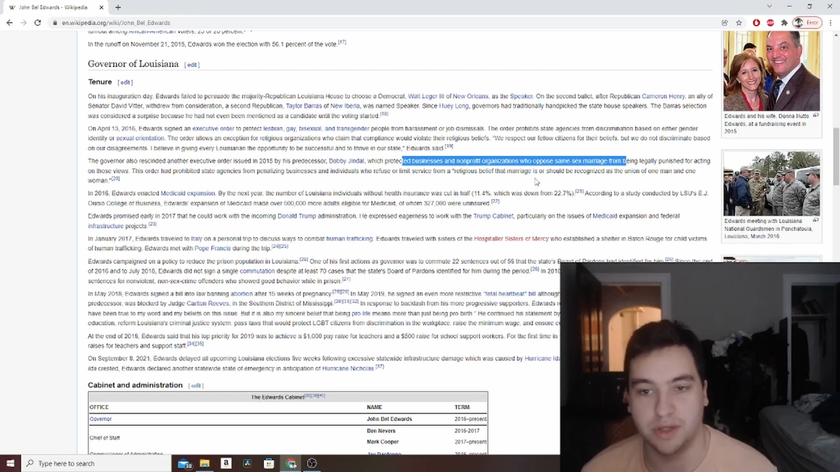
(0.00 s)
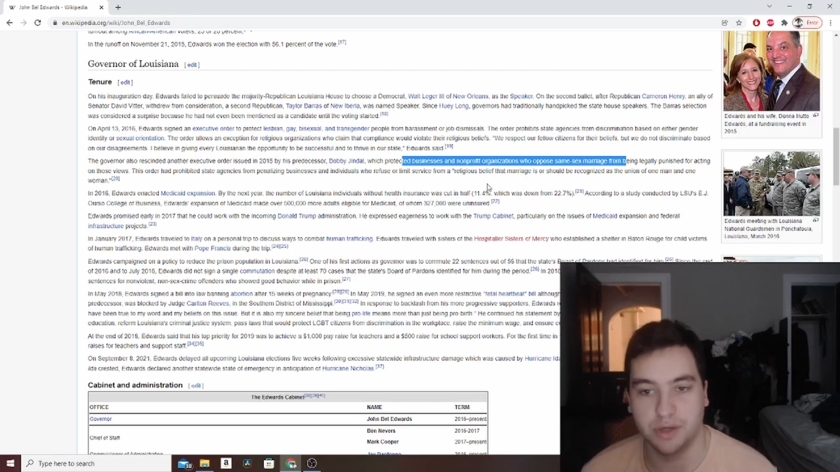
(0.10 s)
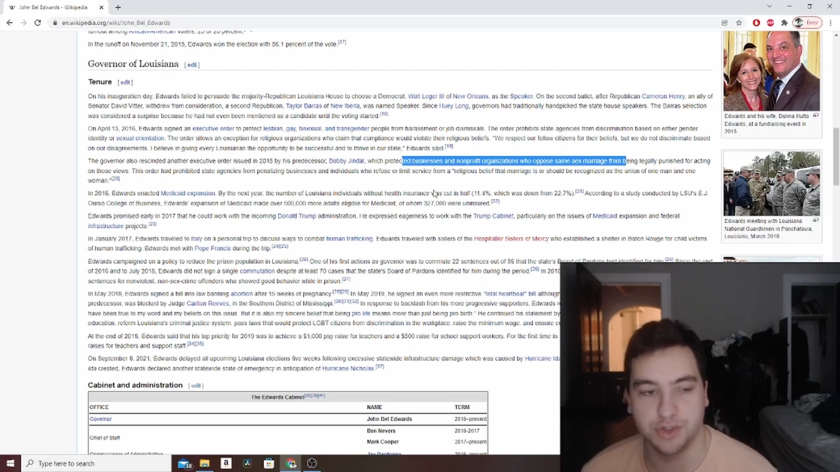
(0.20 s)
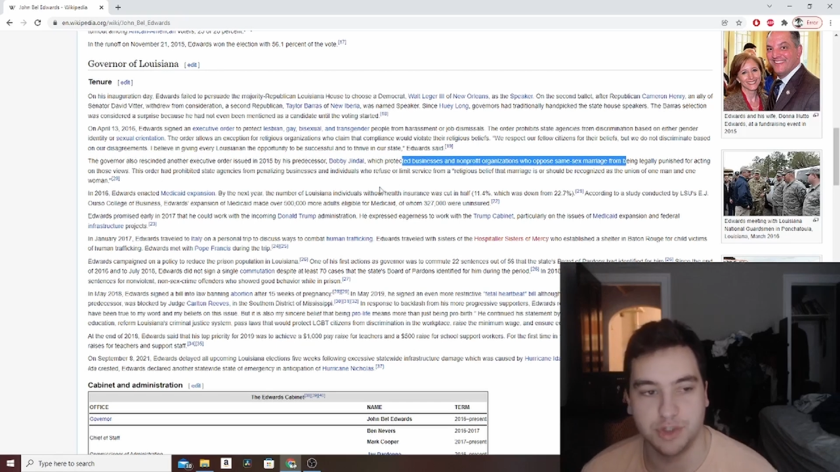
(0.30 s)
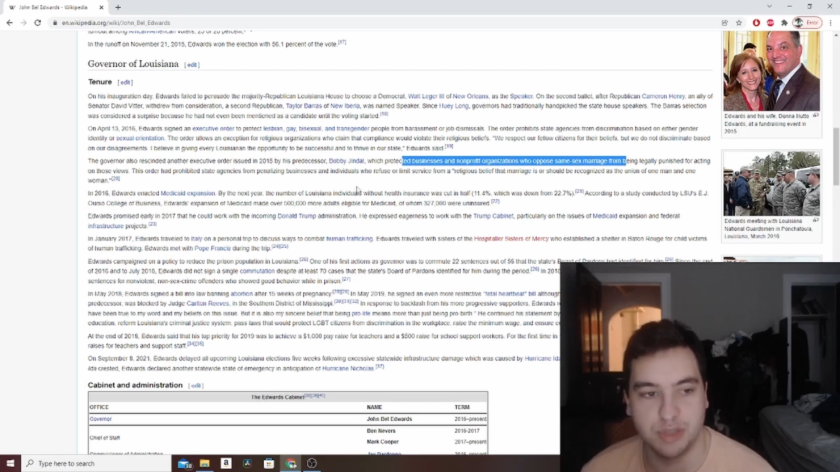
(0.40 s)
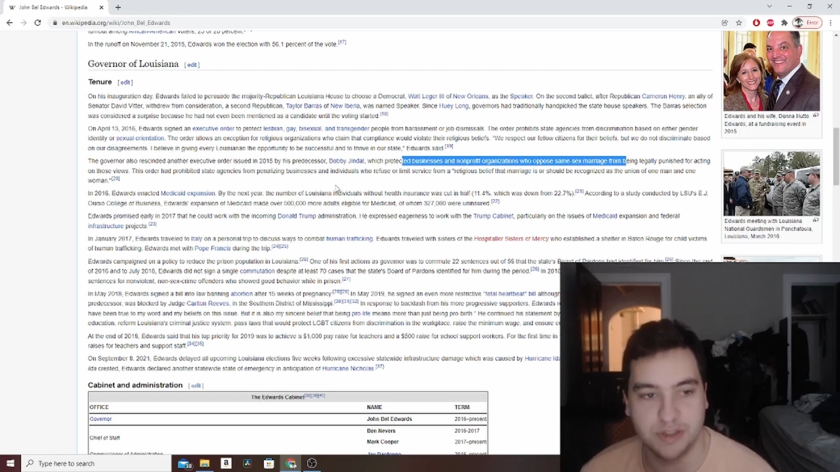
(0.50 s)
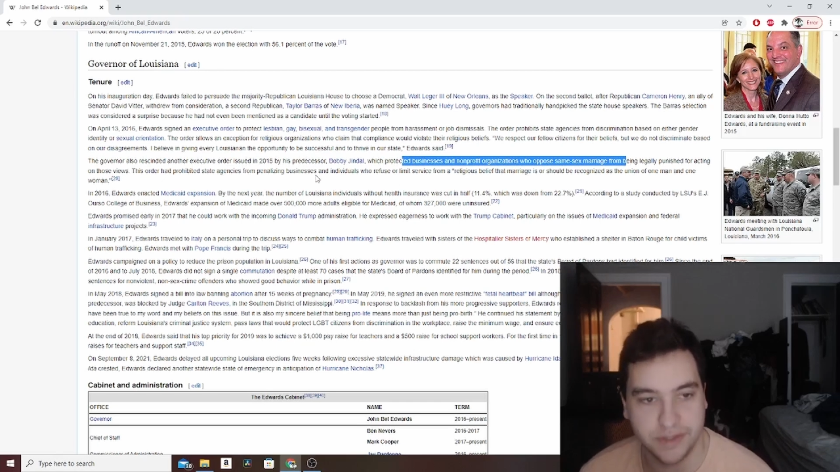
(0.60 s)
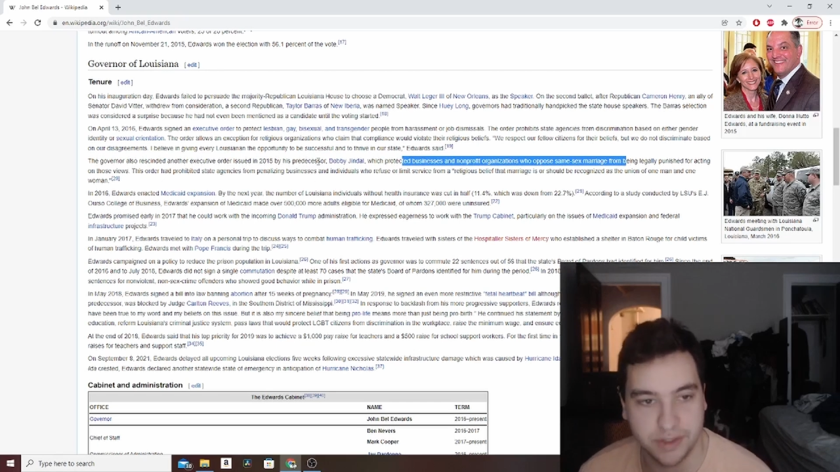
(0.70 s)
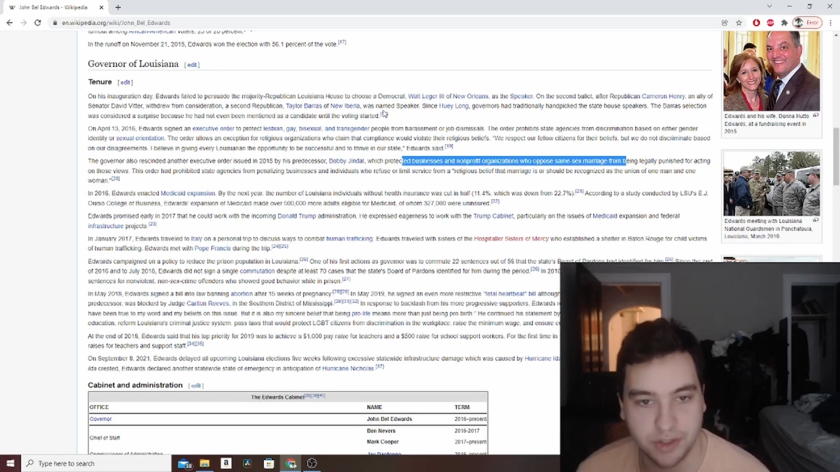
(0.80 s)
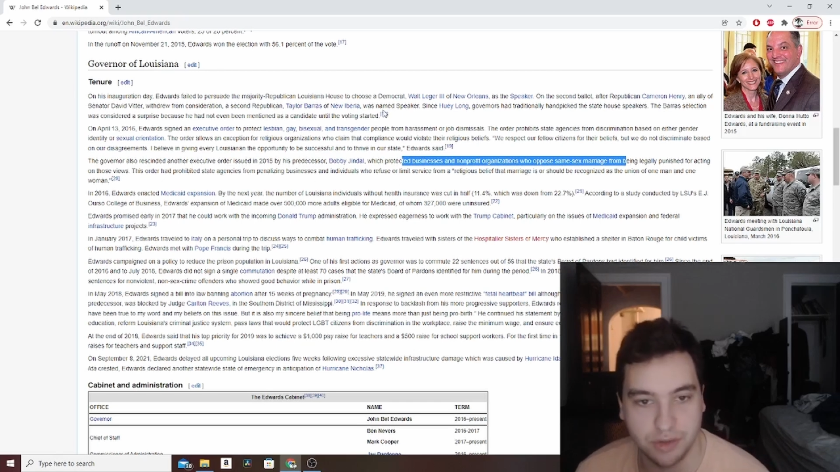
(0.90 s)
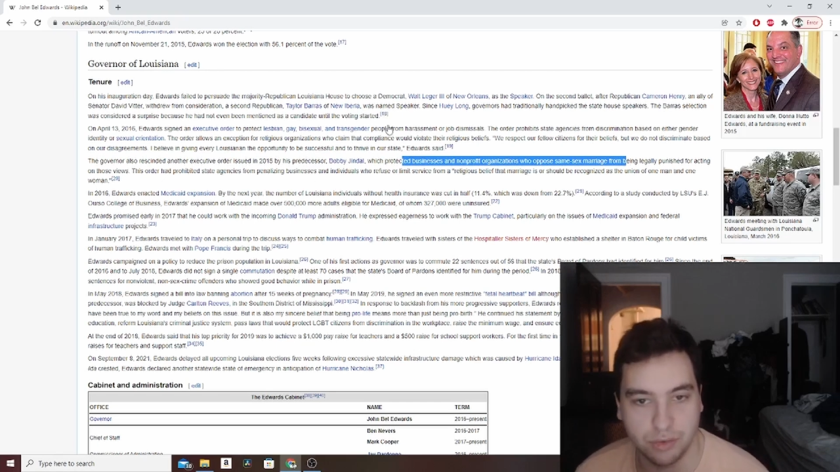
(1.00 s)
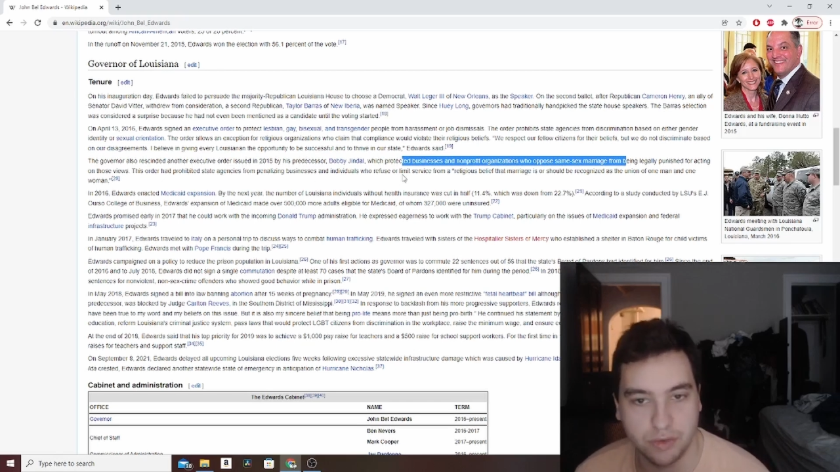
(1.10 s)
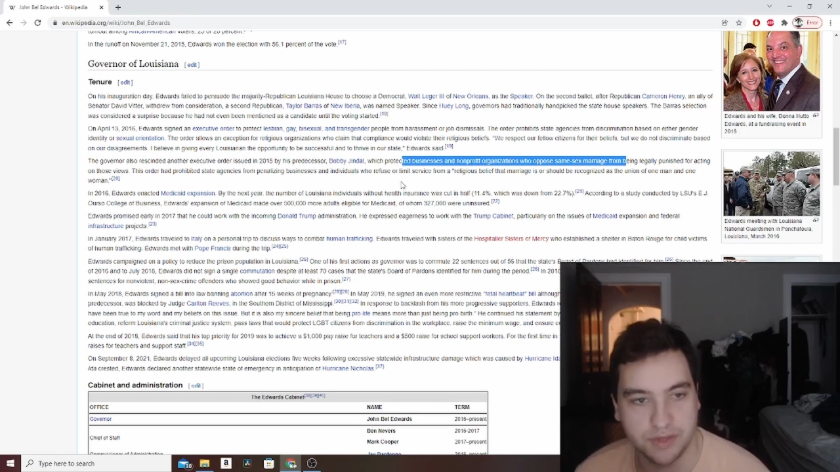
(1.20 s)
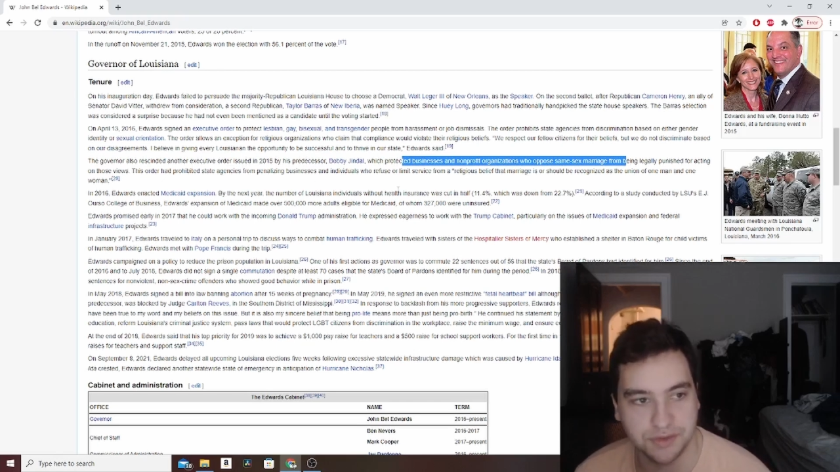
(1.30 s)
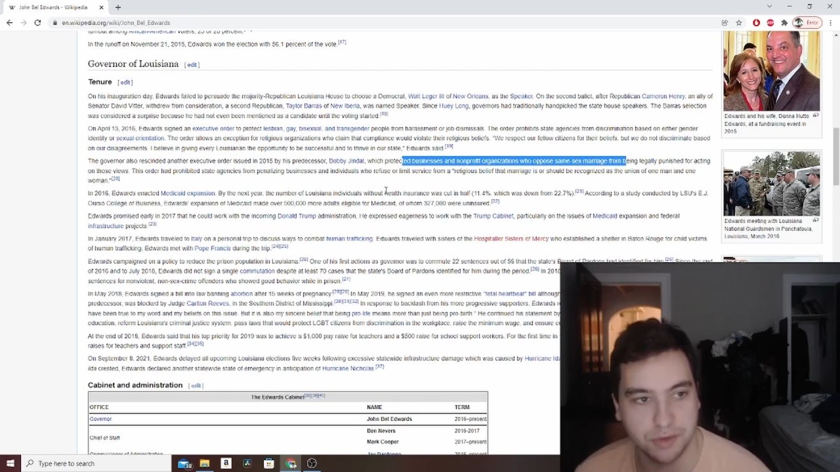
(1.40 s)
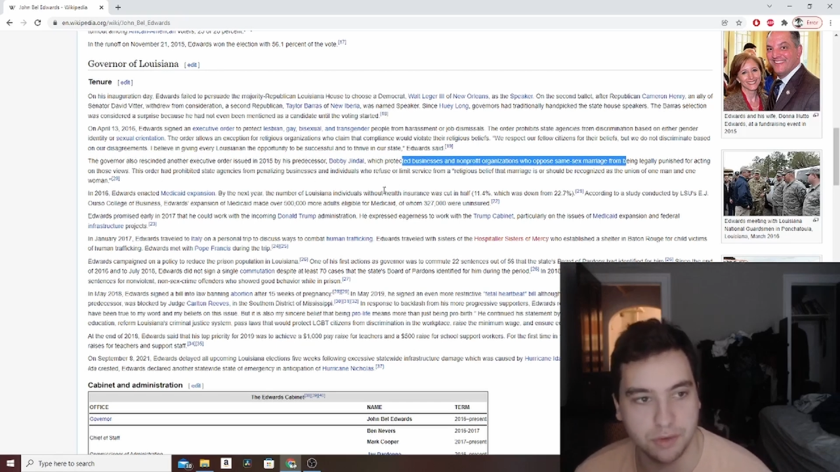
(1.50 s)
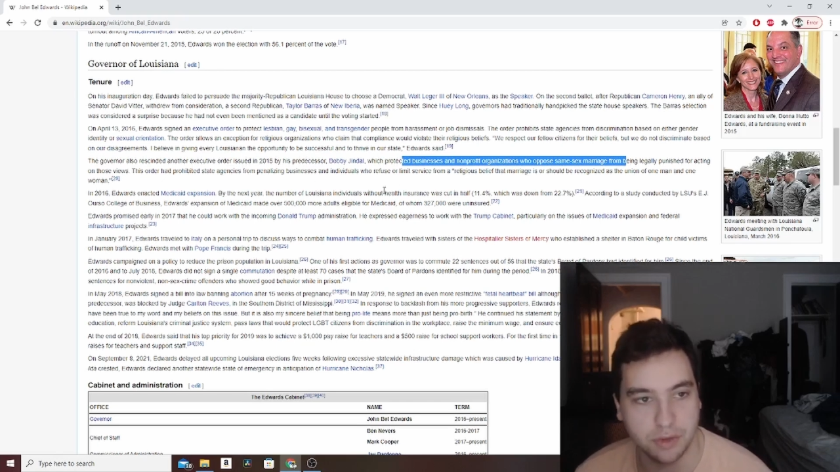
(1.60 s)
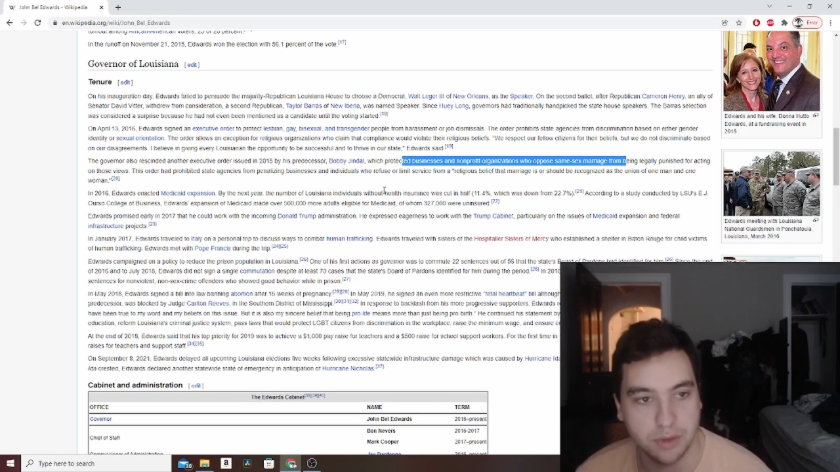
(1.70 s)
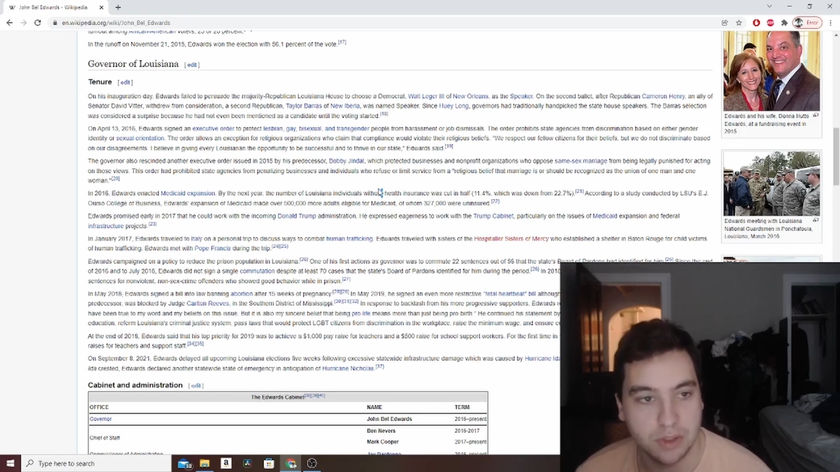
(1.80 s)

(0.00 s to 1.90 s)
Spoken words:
LGBTQ. That's good.